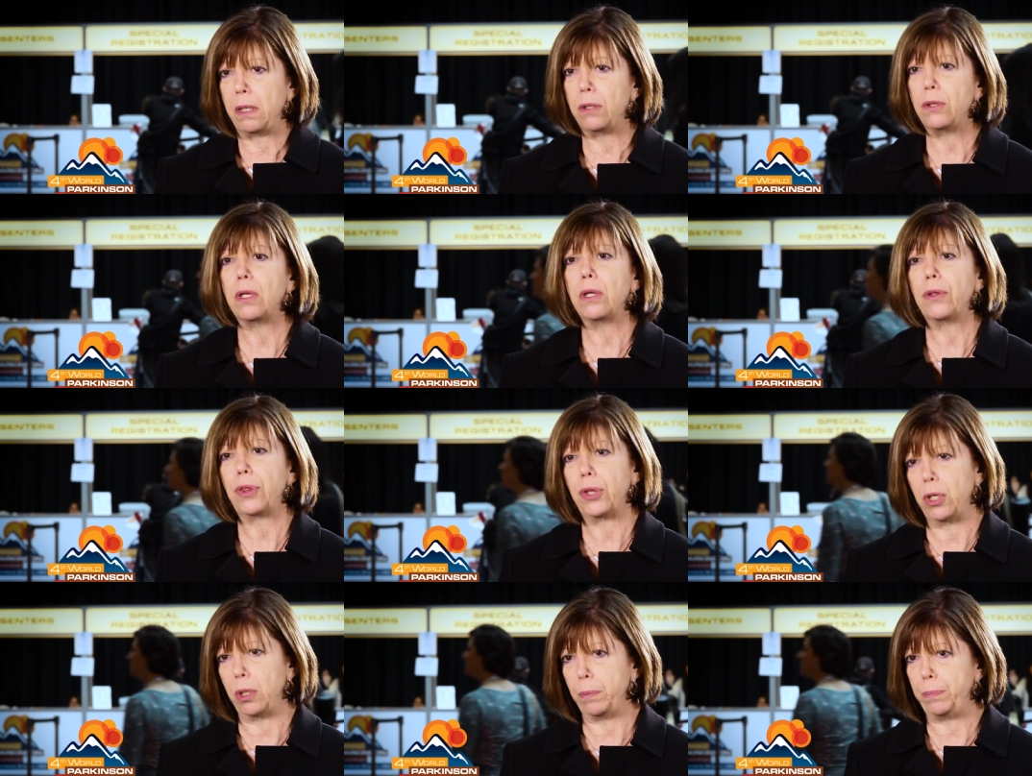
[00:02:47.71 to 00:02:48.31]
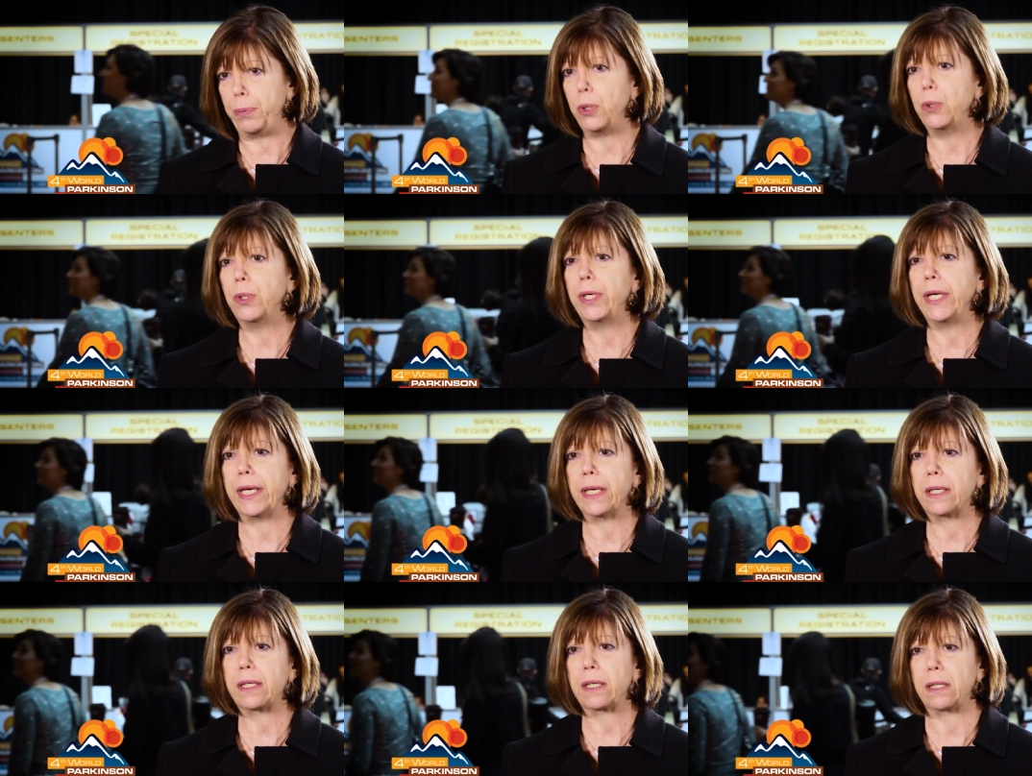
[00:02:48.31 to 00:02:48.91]

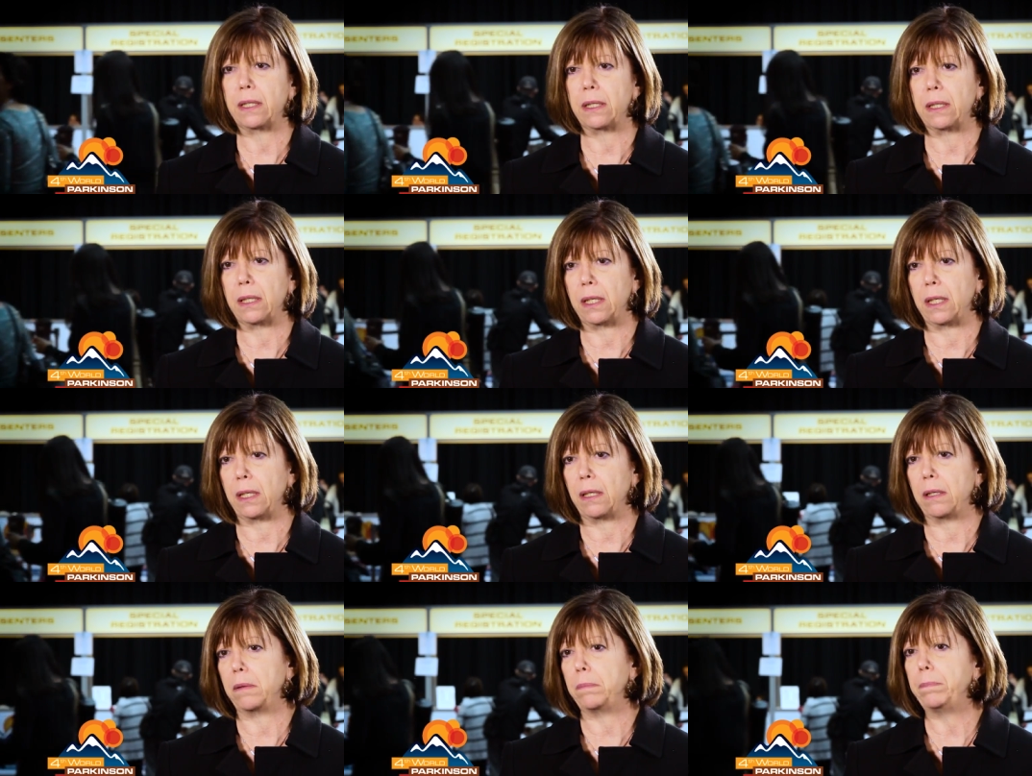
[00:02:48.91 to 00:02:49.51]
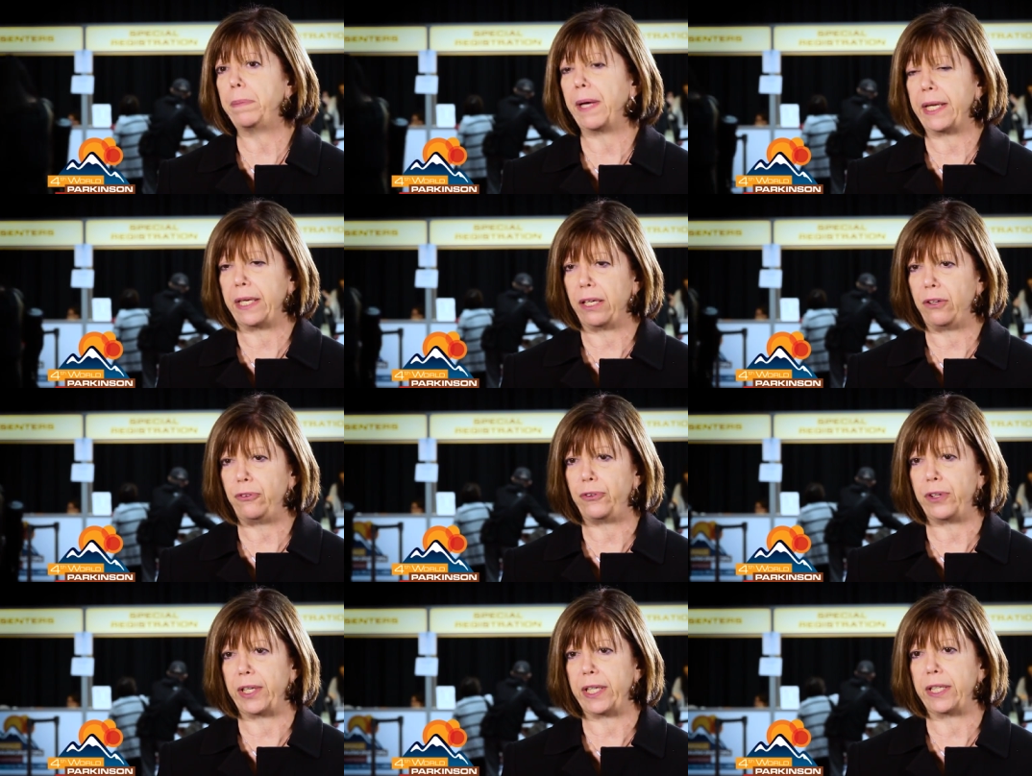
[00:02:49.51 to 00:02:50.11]
therapeutic uh,
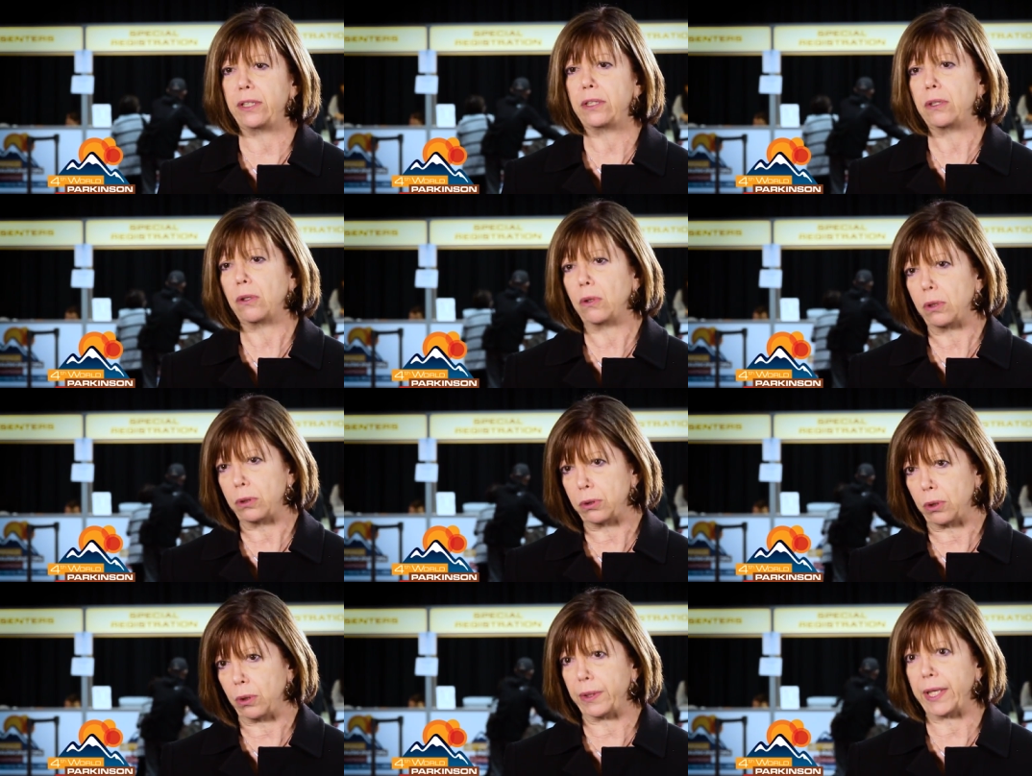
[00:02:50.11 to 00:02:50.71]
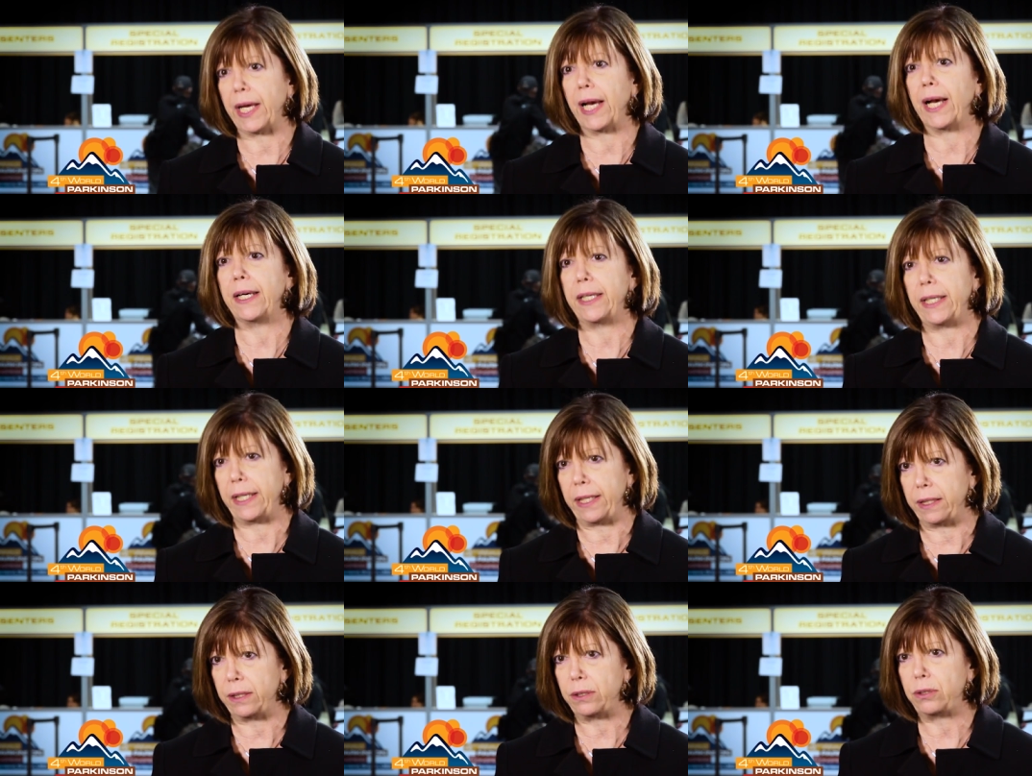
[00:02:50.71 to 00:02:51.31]
benefit, although that
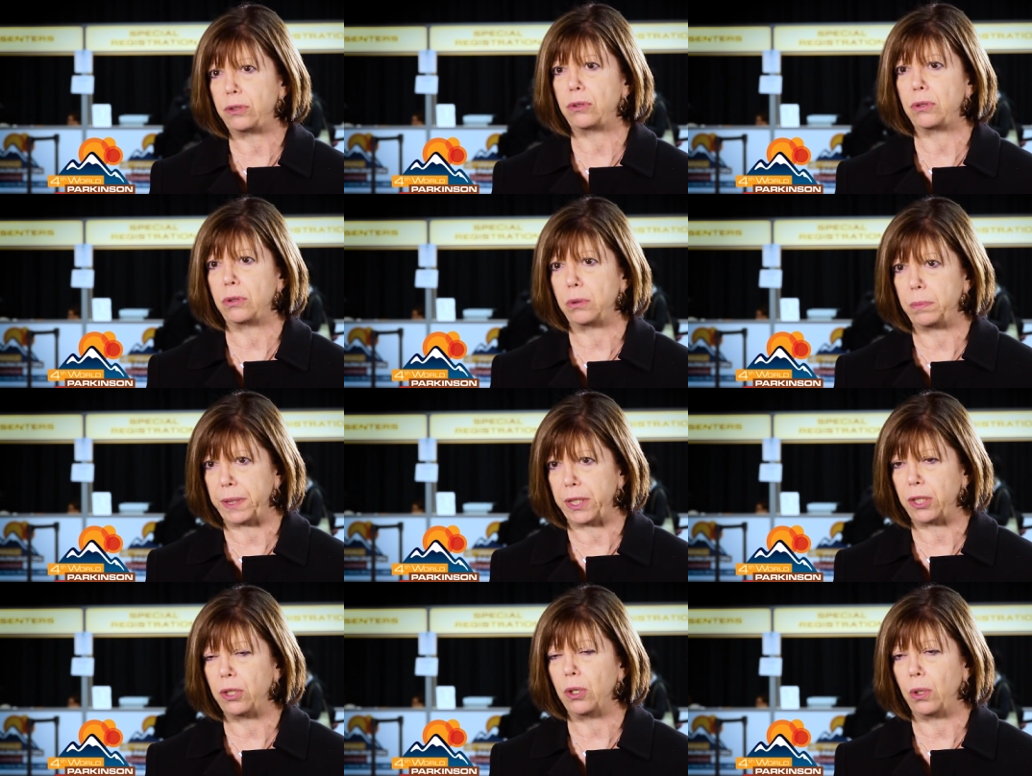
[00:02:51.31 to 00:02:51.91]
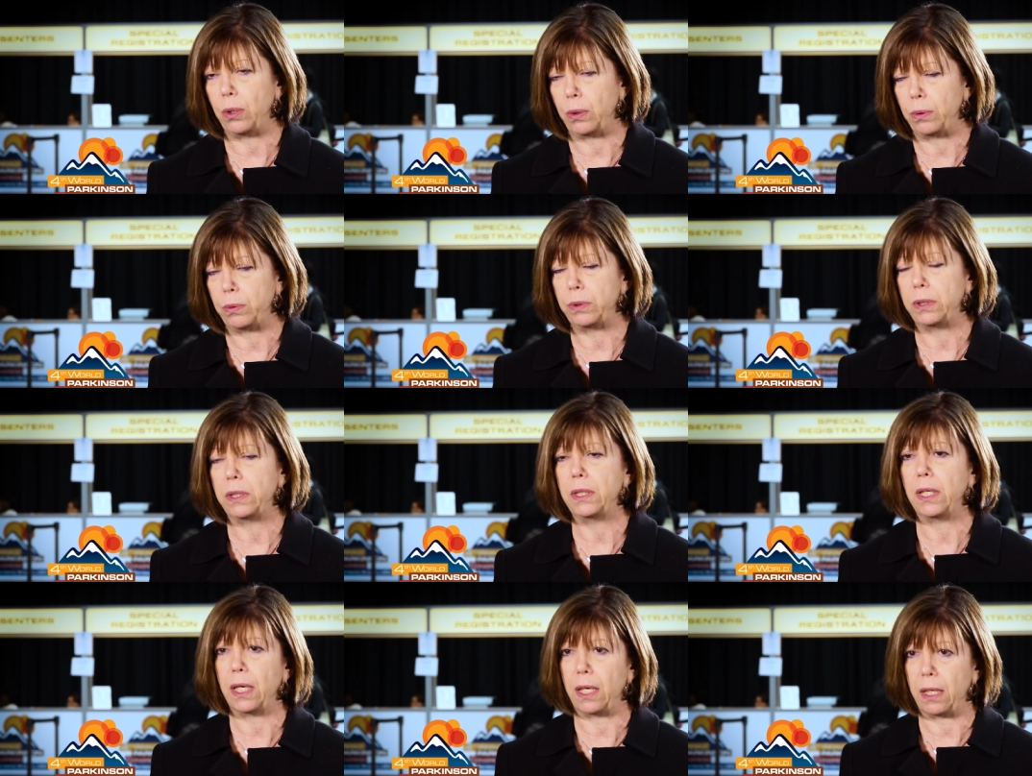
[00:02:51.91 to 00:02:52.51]
is to be
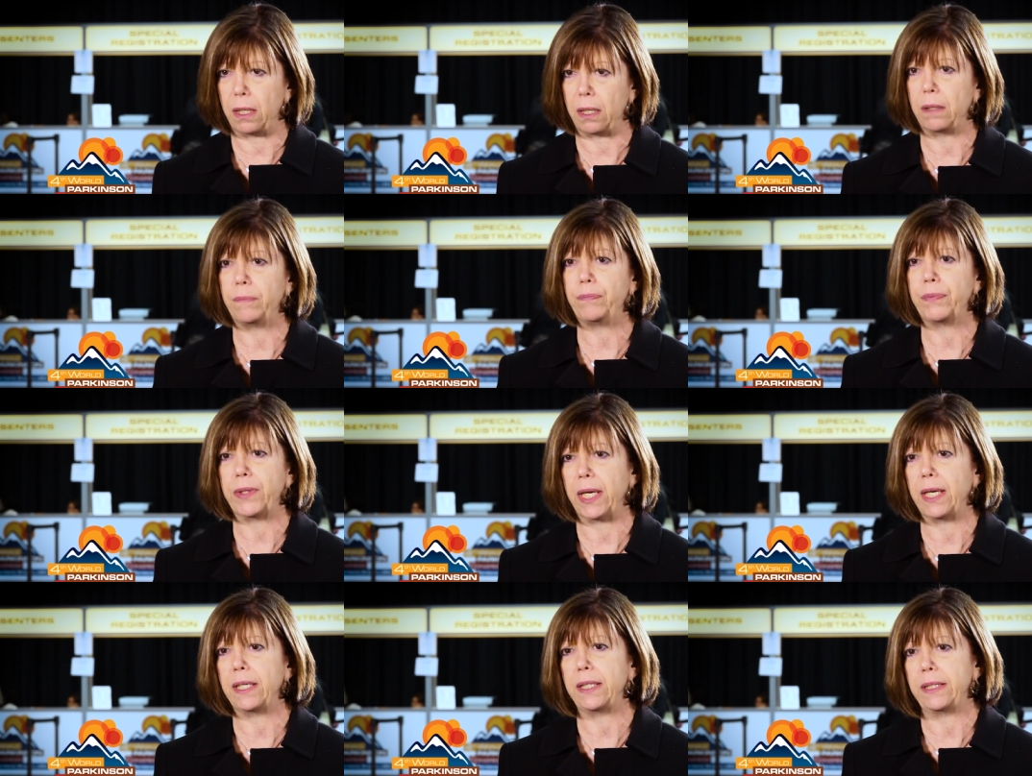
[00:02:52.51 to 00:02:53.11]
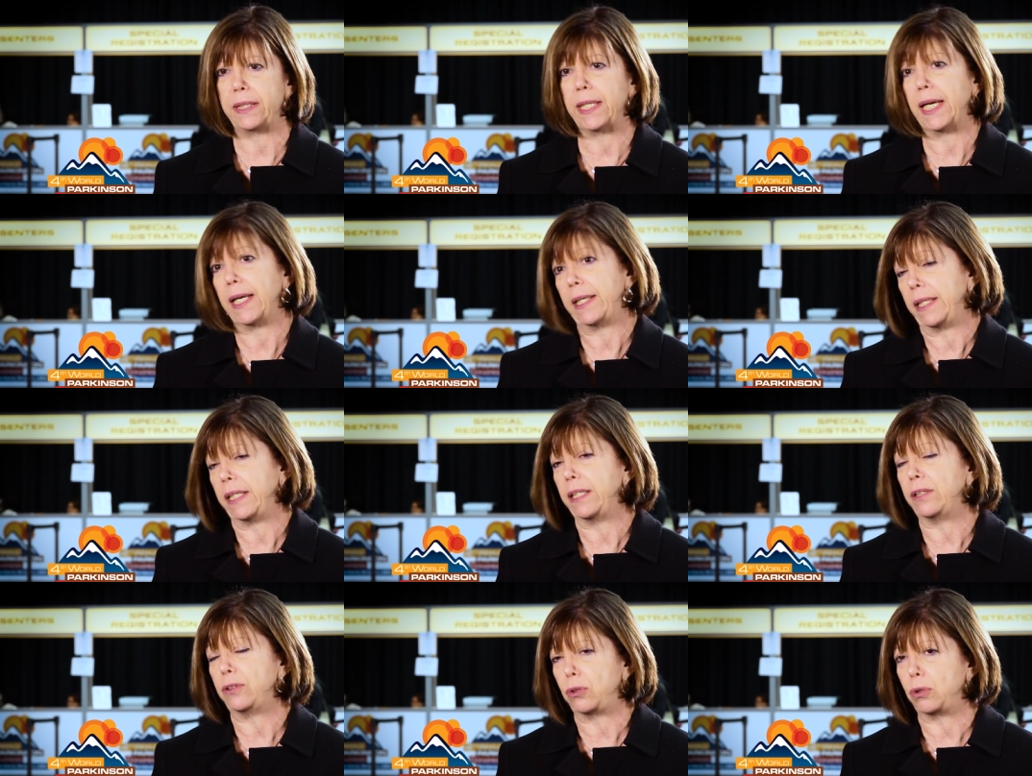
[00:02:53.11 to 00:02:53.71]
known um, and that
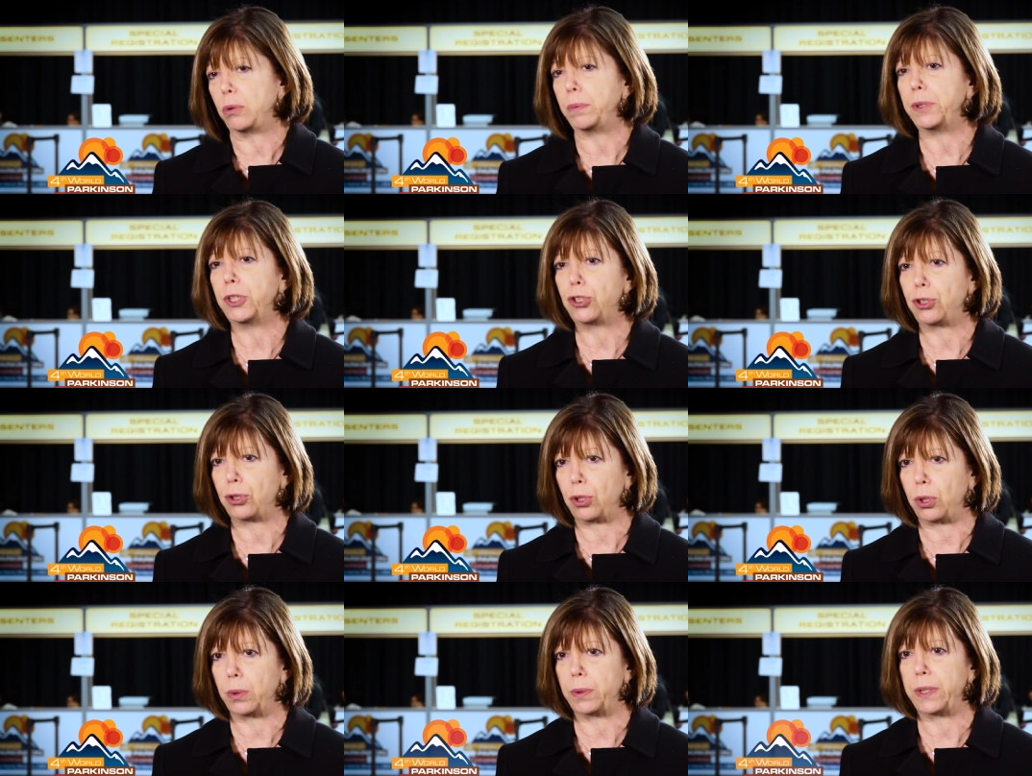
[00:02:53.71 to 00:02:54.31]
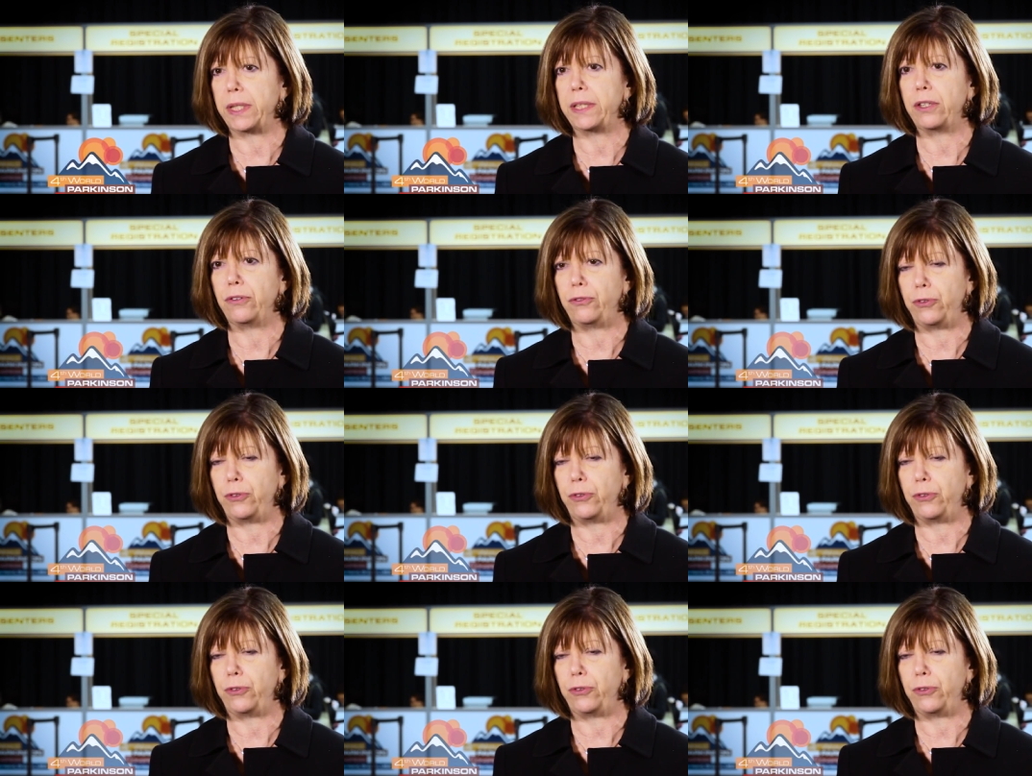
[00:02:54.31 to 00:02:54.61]
needs to be shown in the